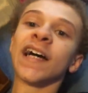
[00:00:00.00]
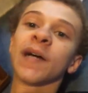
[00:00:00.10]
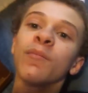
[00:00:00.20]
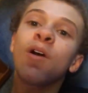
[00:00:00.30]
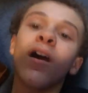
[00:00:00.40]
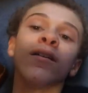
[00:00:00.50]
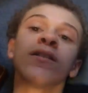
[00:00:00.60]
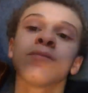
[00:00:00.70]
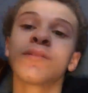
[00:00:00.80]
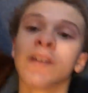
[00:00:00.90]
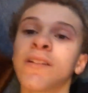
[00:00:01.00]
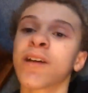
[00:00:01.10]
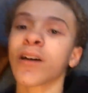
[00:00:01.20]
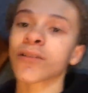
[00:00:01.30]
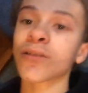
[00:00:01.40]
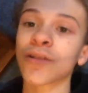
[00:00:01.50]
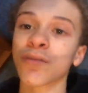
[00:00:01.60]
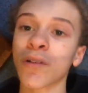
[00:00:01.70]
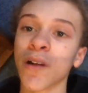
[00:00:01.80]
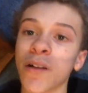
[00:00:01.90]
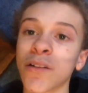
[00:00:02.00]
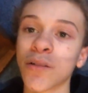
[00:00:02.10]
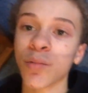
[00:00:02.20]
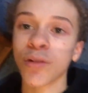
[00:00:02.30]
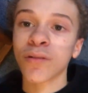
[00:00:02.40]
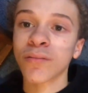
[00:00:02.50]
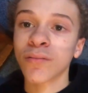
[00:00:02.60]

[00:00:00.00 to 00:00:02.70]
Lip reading: Bro, it's honestly just some glasses, bro.